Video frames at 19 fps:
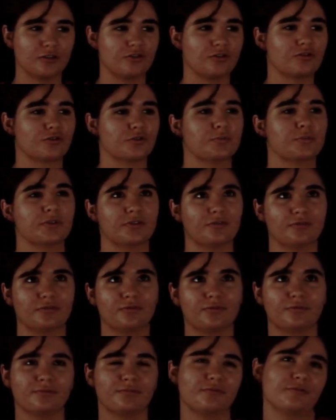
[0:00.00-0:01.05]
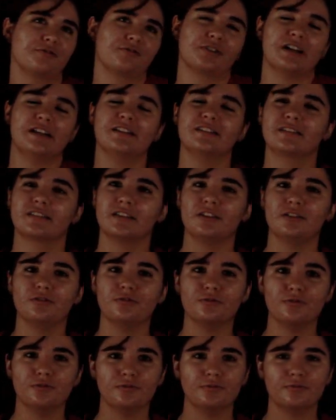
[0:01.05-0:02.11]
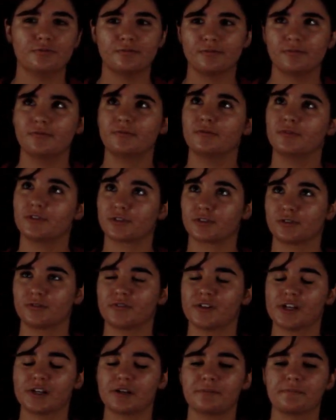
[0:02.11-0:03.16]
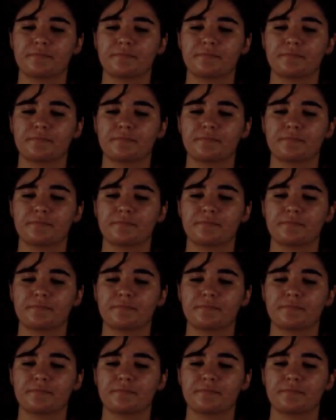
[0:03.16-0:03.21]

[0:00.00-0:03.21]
group of friends that you surveyed.